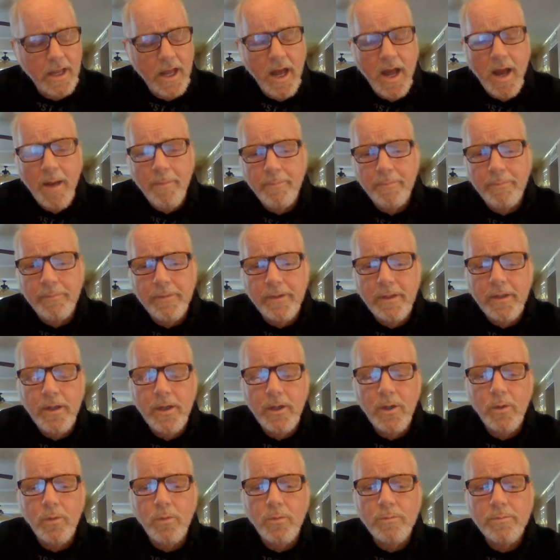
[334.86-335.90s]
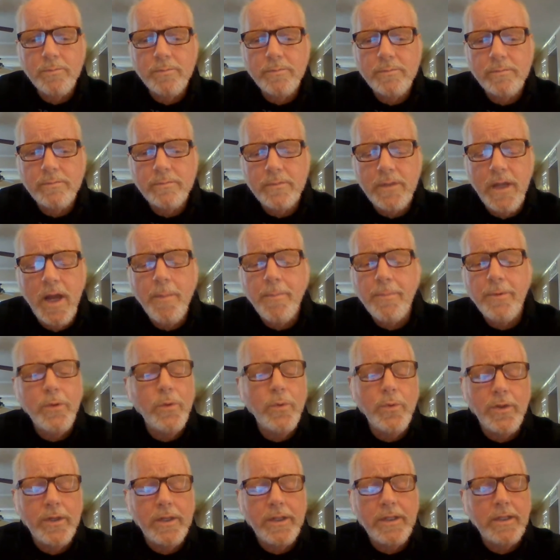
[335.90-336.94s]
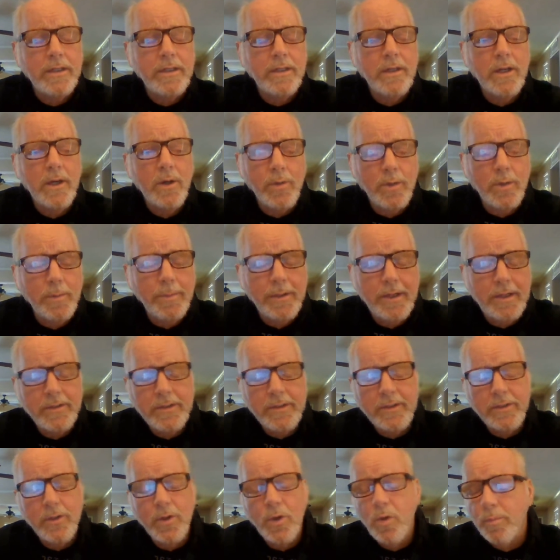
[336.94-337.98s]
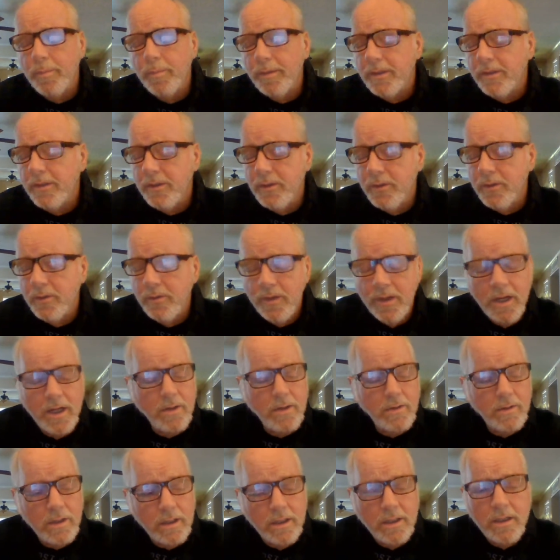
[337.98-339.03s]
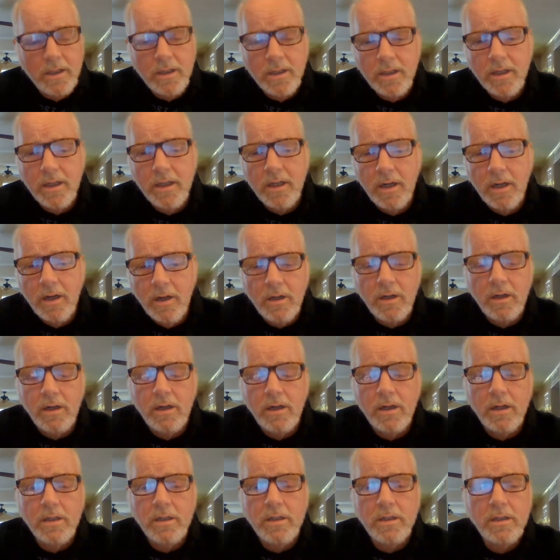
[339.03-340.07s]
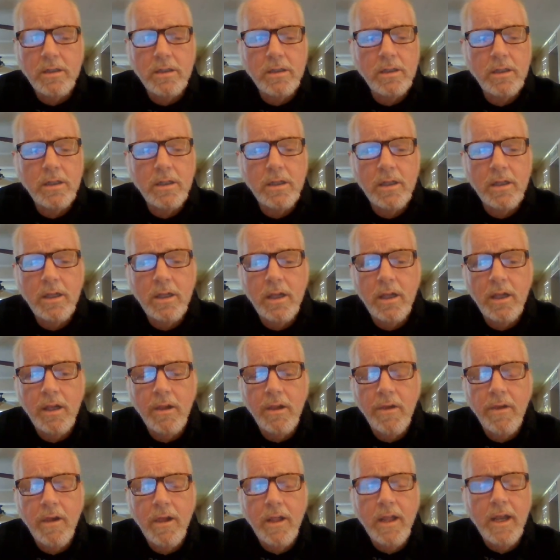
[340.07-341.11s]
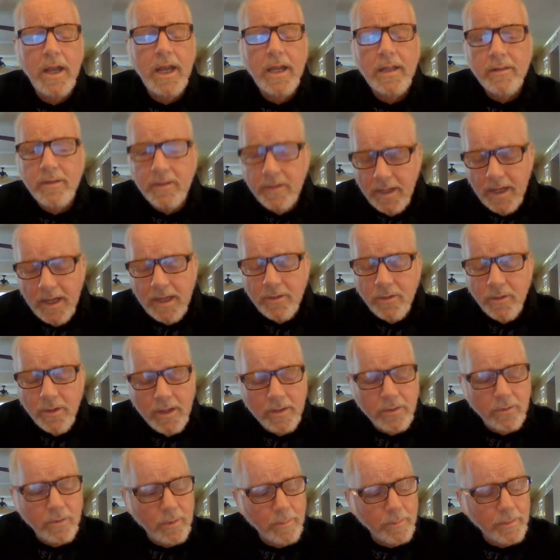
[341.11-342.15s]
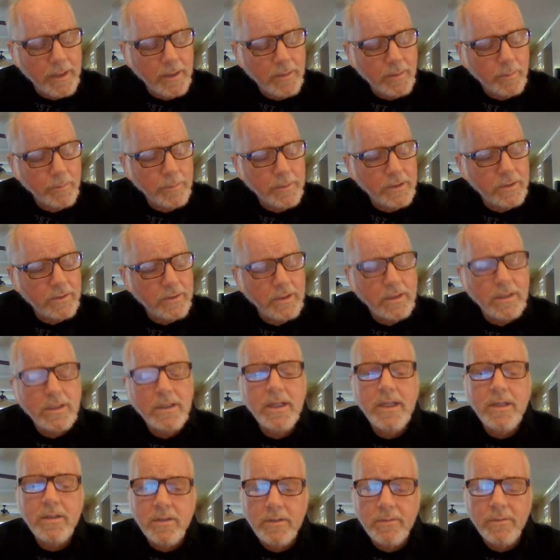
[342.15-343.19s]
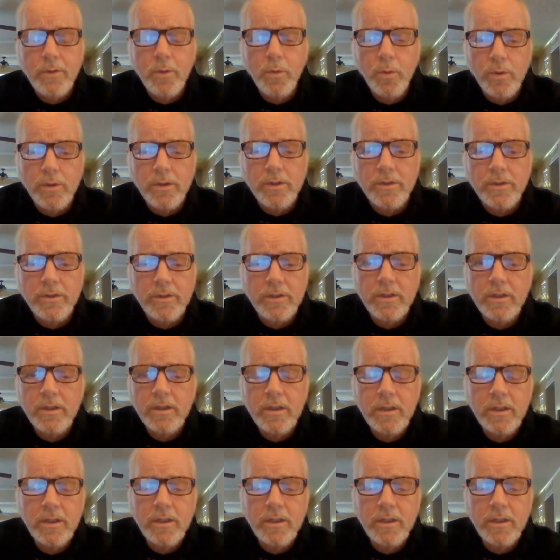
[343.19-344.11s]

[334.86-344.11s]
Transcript: I'm, you know, I'm doing it only because he told me to. I don't like it at all. And yeah, do I sometimes miss it? Yes, of course.